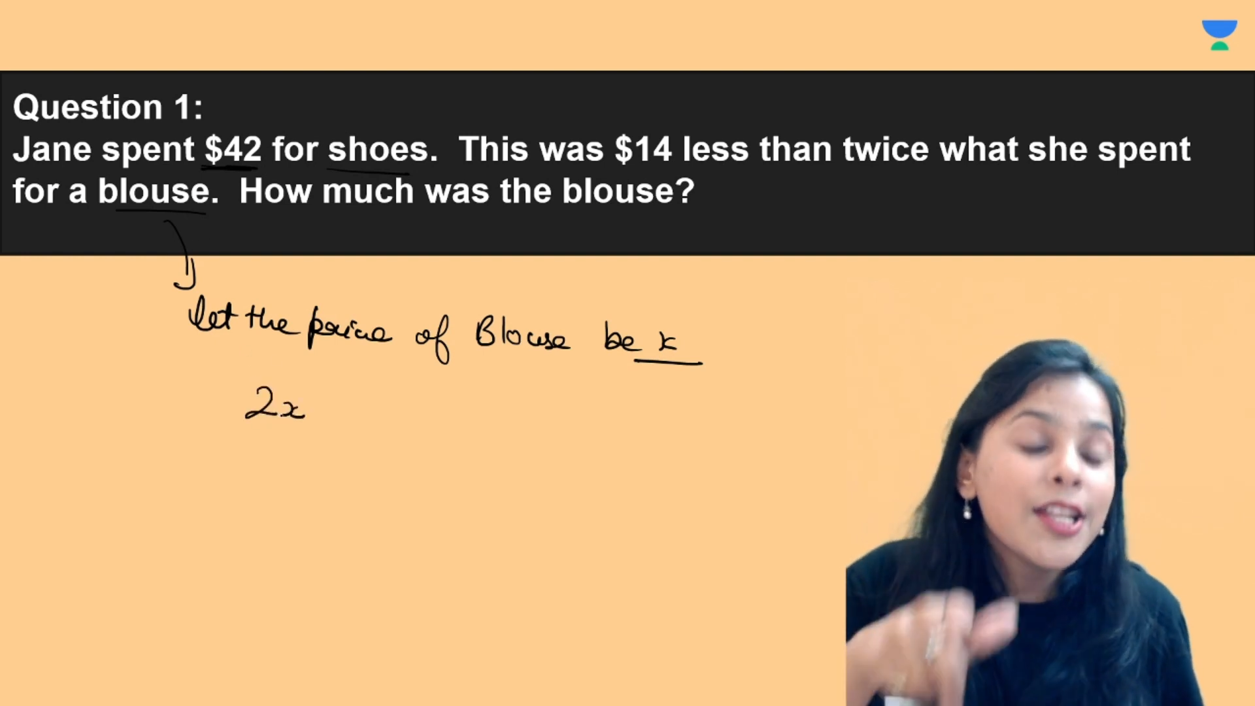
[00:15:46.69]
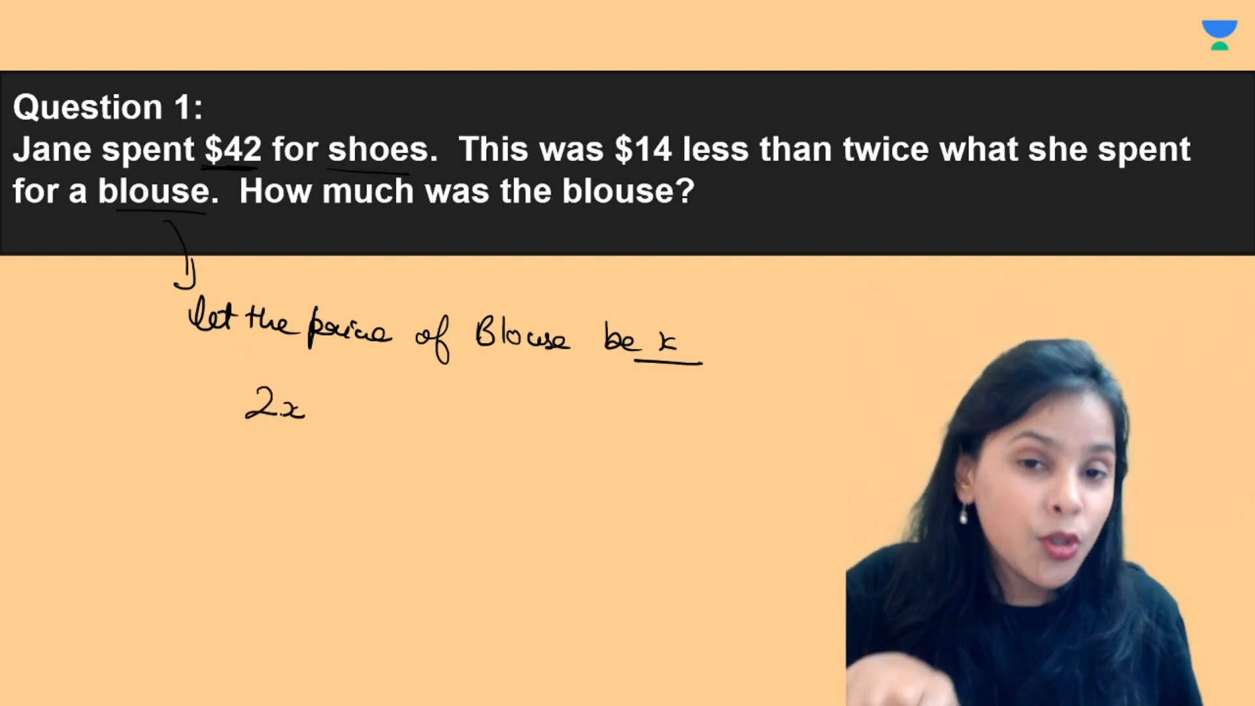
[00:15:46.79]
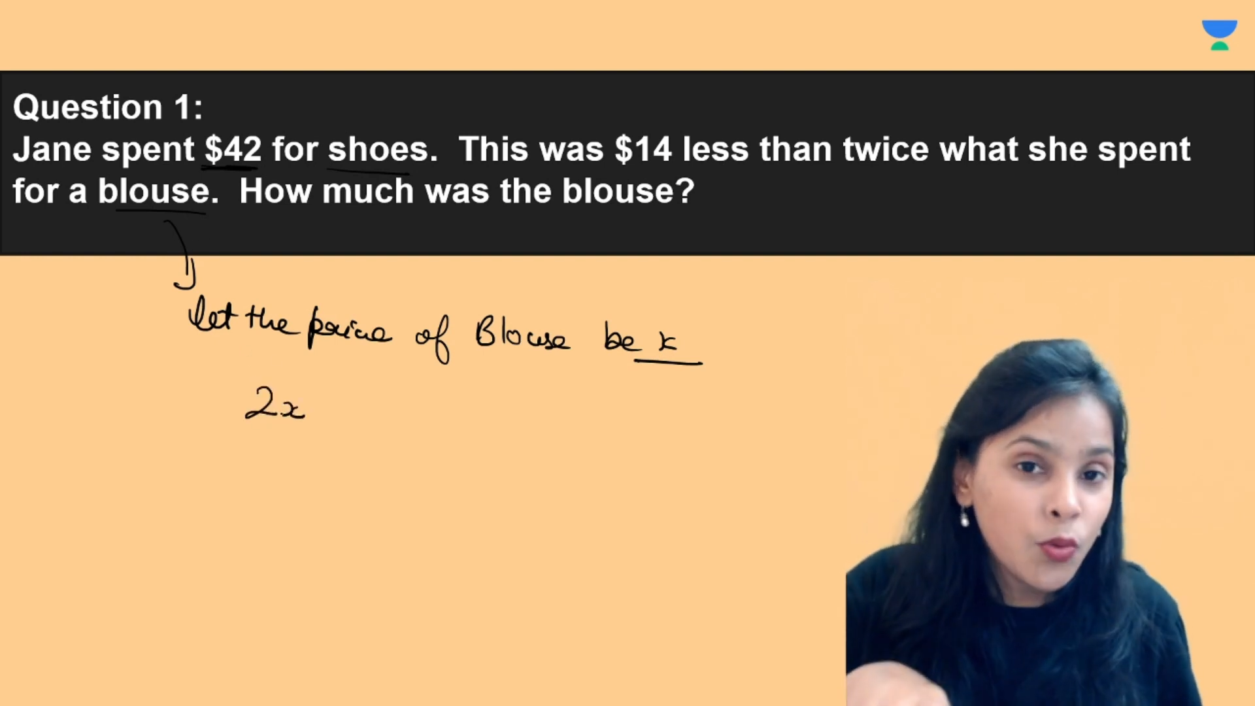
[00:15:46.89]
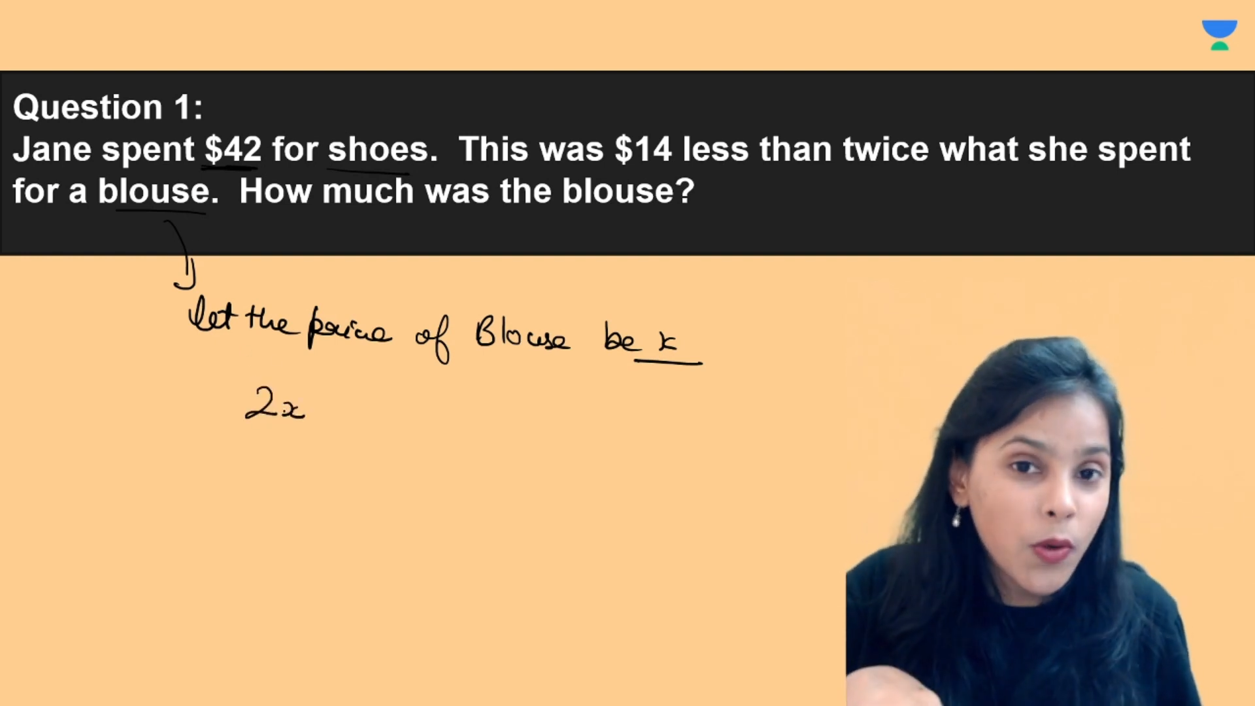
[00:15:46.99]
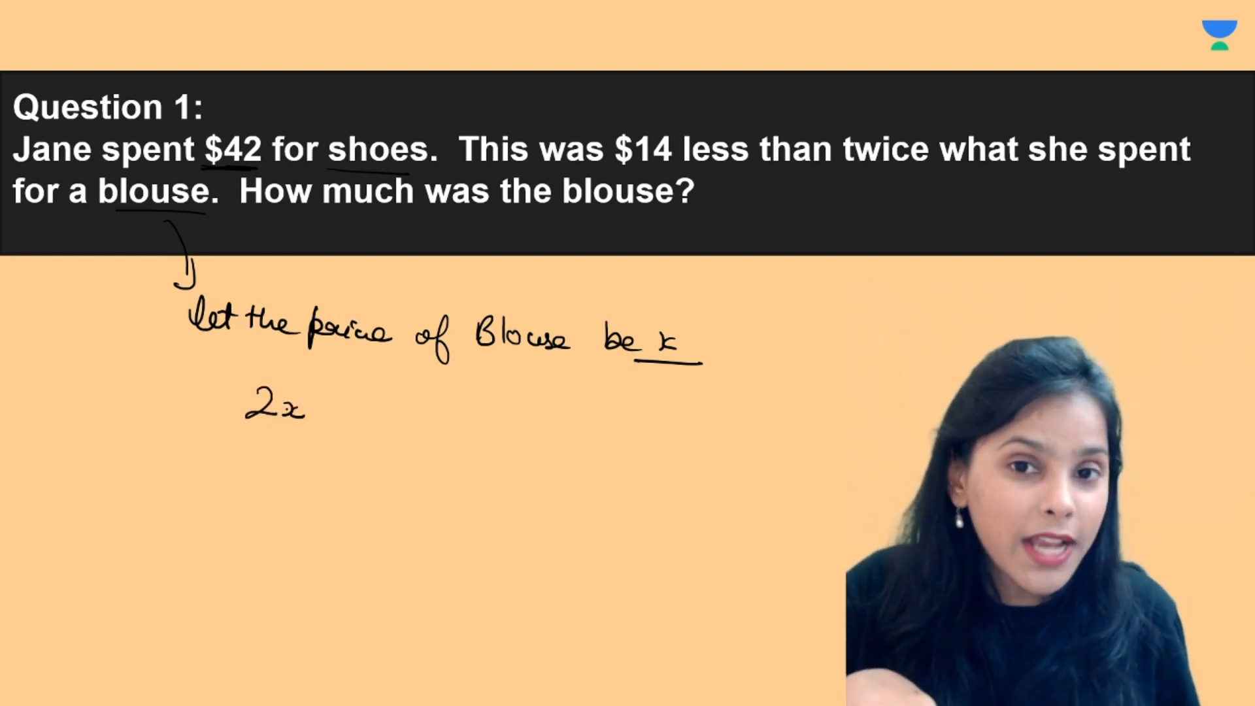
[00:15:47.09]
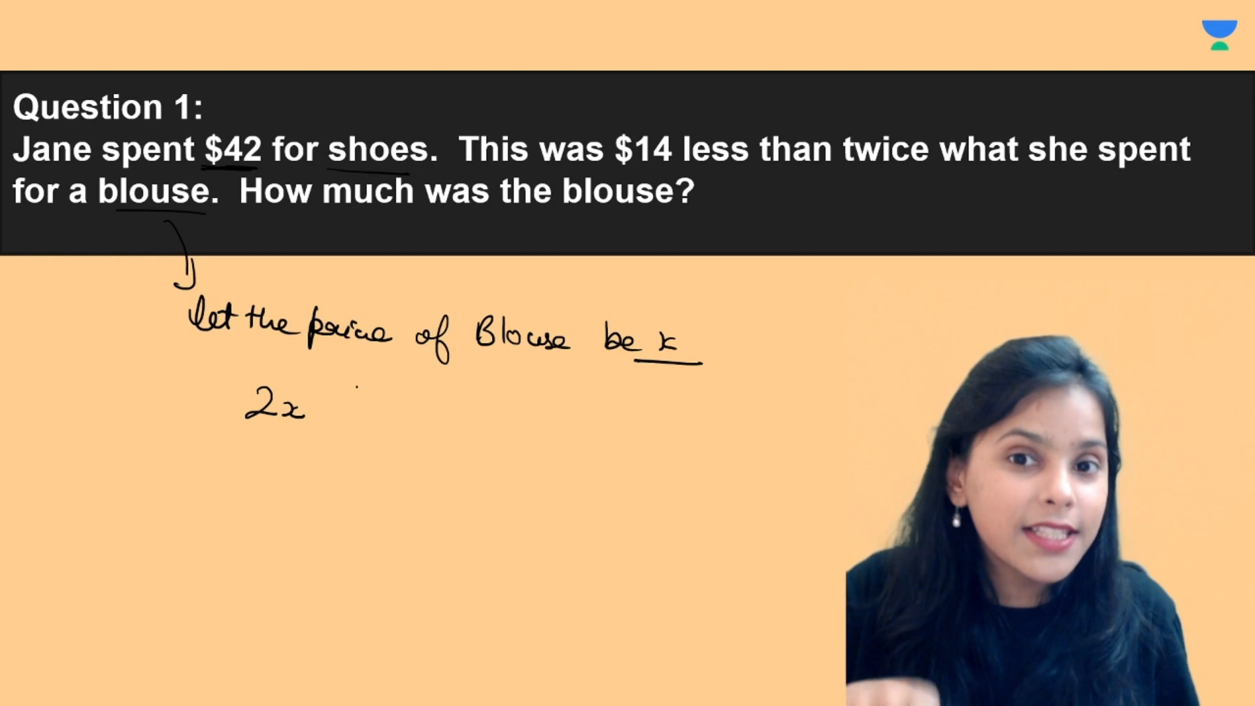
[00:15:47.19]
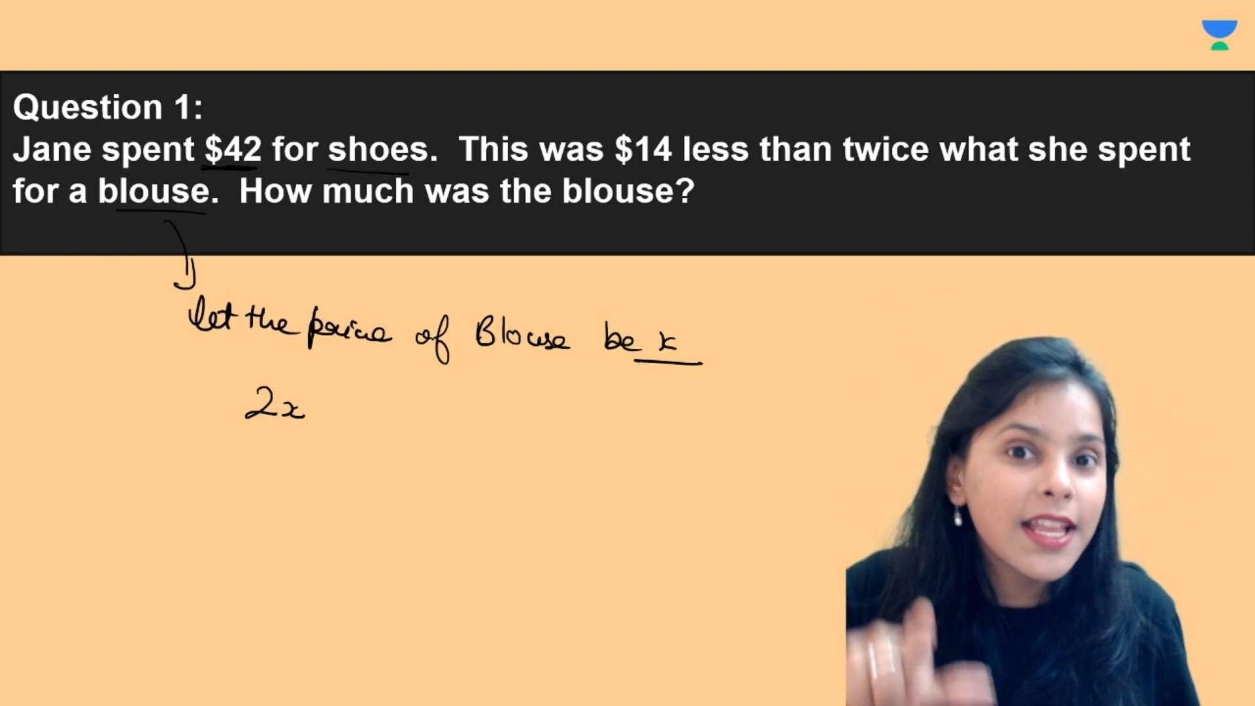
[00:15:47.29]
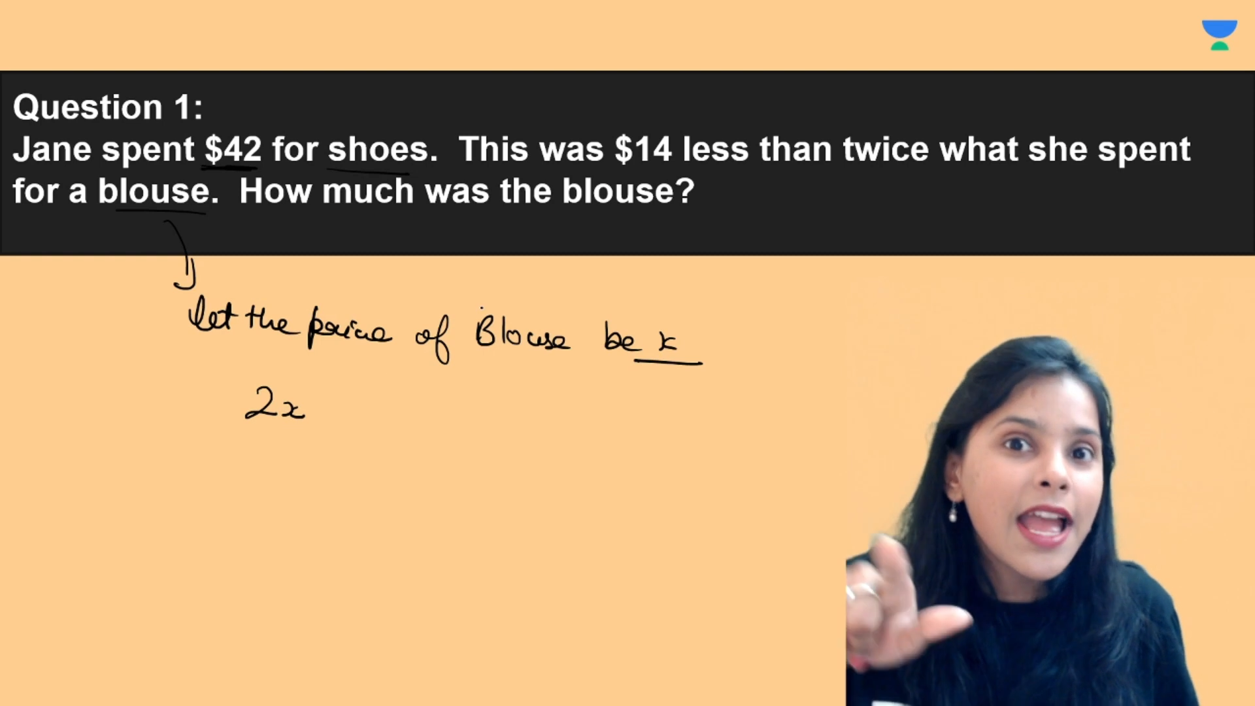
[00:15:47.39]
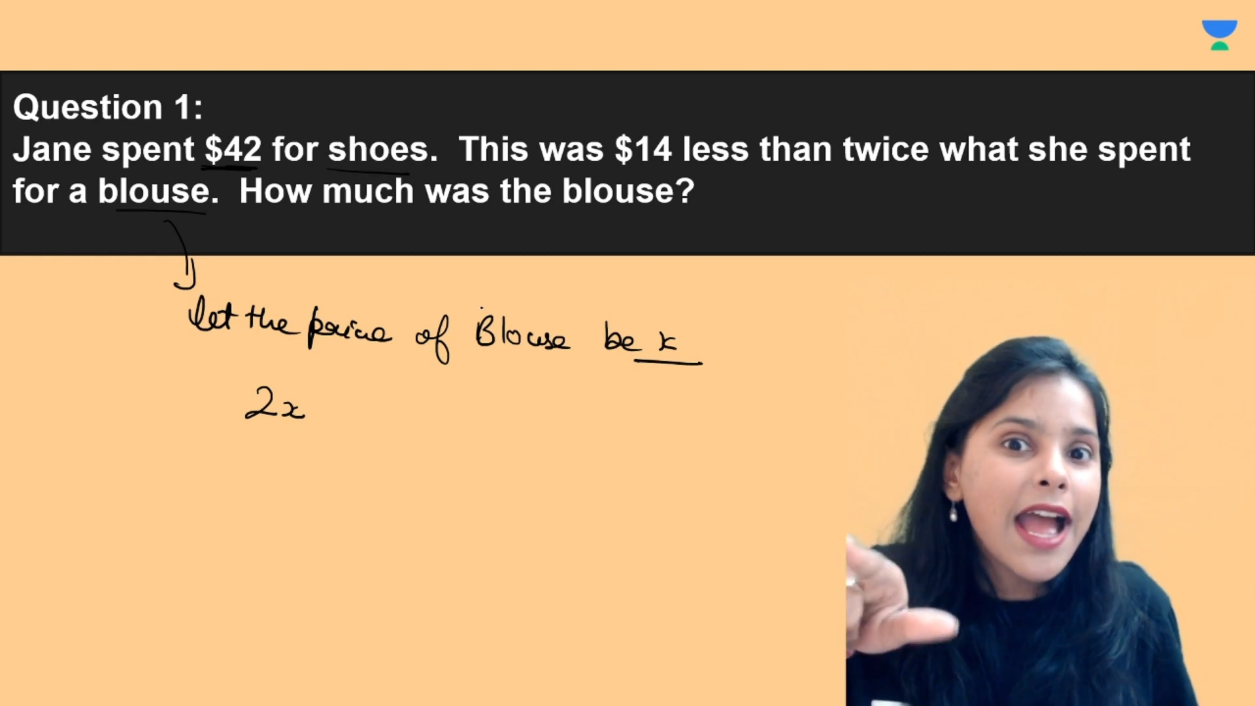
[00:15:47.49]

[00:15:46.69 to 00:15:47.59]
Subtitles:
2x,